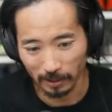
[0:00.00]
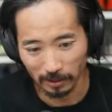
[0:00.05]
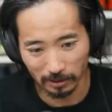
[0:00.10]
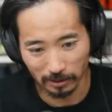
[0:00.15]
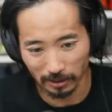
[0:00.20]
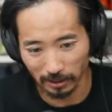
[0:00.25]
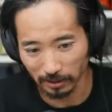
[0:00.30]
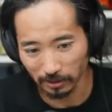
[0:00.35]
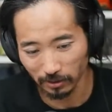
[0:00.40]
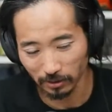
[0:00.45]

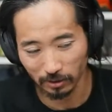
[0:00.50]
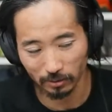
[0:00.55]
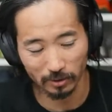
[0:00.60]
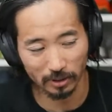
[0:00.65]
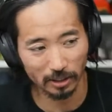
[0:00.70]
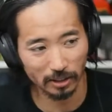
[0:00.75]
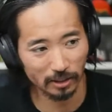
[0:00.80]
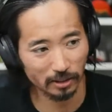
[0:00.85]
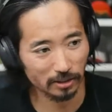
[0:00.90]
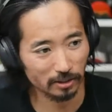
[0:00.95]
There's, I don't know
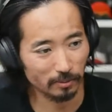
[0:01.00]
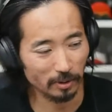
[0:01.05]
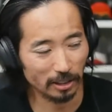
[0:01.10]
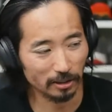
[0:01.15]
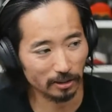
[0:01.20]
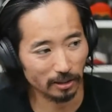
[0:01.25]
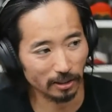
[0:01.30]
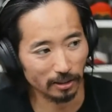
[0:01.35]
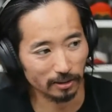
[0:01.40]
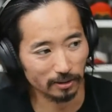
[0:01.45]
what it is
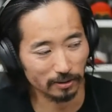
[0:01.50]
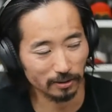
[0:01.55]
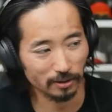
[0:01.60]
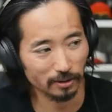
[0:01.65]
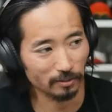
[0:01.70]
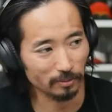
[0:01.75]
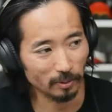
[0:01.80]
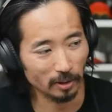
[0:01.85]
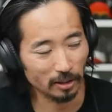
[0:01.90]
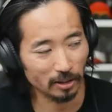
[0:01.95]
about that,
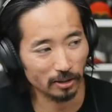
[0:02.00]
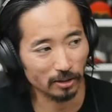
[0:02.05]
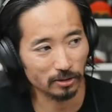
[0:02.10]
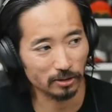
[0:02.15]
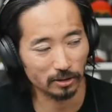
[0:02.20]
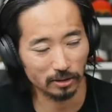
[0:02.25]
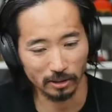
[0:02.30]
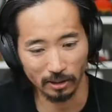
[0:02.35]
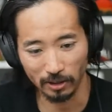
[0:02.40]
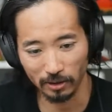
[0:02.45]
but
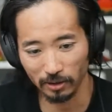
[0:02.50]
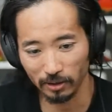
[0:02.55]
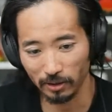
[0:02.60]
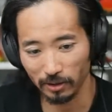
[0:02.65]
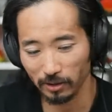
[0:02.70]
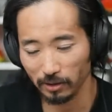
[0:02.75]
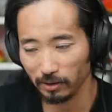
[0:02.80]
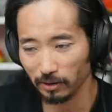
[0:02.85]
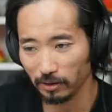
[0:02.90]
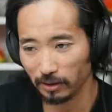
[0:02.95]
there's there
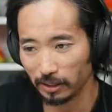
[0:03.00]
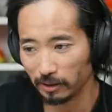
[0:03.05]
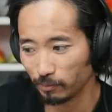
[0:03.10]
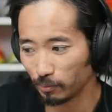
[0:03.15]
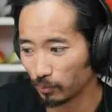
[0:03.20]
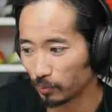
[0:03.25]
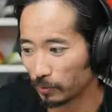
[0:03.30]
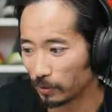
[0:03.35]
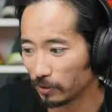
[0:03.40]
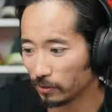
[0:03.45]
like
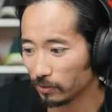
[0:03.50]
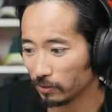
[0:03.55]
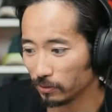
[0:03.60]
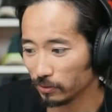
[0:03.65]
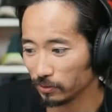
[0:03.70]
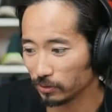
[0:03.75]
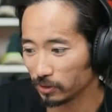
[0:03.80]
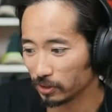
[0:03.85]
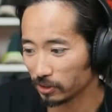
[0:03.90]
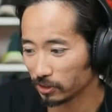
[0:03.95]

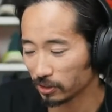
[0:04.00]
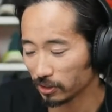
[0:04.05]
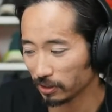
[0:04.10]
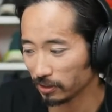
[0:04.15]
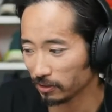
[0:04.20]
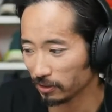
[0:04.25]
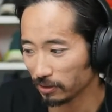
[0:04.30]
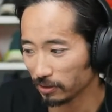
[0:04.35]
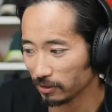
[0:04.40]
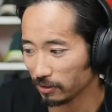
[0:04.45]
pros. There's,
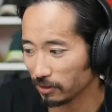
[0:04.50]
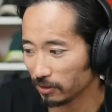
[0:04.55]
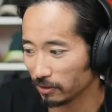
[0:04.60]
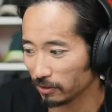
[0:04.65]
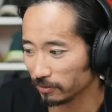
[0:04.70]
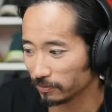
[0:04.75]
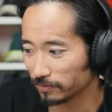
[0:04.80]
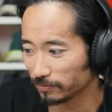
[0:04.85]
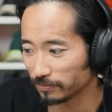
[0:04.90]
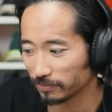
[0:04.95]
I don't
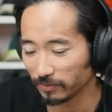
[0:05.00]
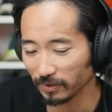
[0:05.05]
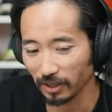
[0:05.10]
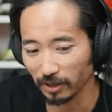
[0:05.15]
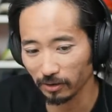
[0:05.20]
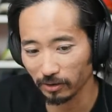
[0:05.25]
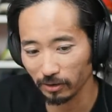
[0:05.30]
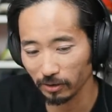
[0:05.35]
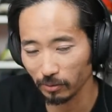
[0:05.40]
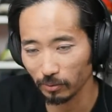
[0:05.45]
know.
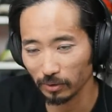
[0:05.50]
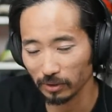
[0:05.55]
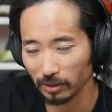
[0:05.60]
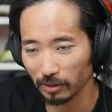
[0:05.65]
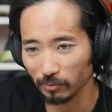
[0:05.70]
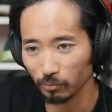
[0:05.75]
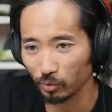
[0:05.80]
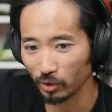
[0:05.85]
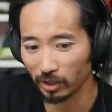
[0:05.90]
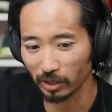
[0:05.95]
I don't know
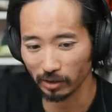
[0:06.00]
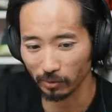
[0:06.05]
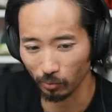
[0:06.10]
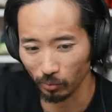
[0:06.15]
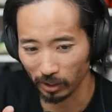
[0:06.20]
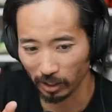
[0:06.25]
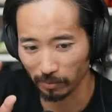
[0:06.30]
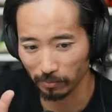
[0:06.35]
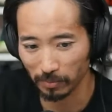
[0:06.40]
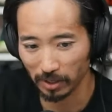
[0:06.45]
what what
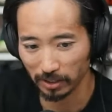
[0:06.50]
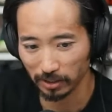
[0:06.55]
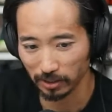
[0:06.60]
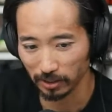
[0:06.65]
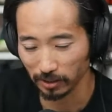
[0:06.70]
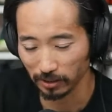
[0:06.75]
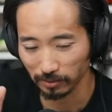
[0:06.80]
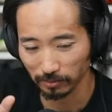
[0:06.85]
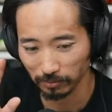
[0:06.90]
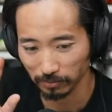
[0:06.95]
what I'm
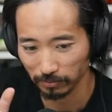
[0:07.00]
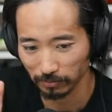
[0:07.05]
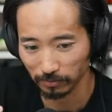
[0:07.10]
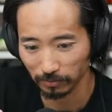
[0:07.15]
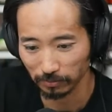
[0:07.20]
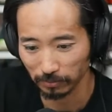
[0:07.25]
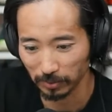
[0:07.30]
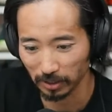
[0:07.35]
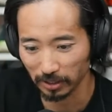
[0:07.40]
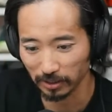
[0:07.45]
missing,
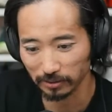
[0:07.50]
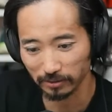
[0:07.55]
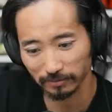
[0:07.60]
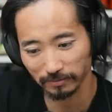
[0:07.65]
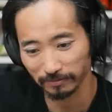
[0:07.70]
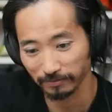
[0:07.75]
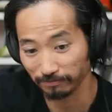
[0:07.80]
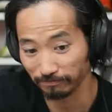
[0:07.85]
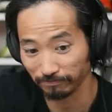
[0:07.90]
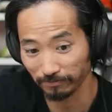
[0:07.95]
but
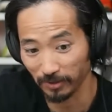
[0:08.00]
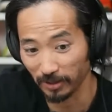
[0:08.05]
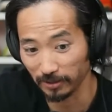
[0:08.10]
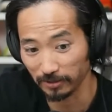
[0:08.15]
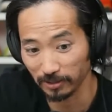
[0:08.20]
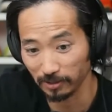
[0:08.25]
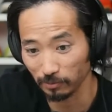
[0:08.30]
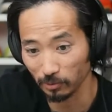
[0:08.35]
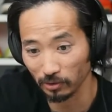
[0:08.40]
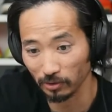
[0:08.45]
they
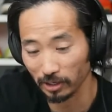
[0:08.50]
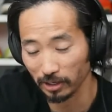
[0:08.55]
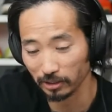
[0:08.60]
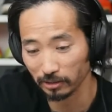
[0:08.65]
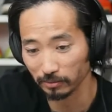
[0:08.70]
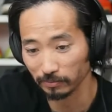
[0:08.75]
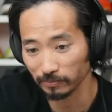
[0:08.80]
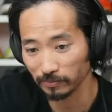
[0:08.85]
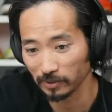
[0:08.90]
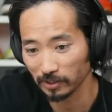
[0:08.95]
seem to
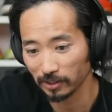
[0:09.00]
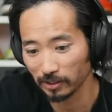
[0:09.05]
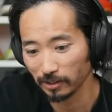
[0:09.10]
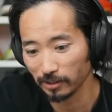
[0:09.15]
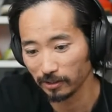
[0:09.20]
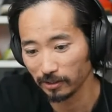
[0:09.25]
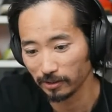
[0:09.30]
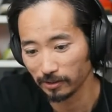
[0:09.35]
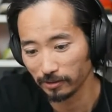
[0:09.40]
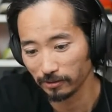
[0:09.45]
like them.
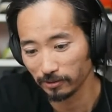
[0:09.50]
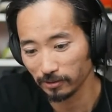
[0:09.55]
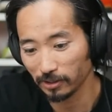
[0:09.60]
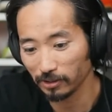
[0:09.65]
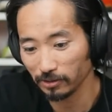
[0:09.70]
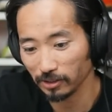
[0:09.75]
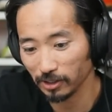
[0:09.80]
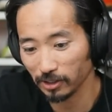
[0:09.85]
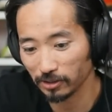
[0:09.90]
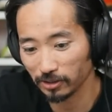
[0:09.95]
So
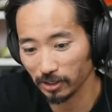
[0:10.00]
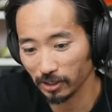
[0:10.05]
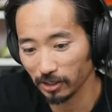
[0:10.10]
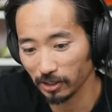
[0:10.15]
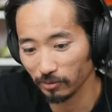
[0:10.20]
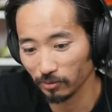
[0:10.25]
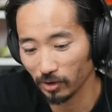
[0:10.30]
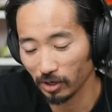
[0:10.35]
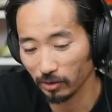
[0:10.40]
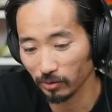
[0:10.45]
I don't think there's
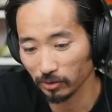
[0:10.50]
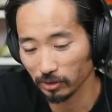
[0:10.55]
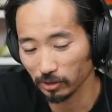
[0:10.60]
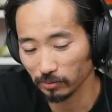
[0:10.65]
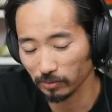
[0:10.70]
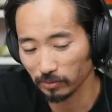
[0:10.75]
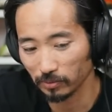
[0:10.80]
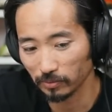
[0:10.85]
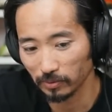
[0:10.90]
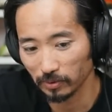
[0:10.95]
anything wrong with
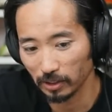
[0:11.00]
them.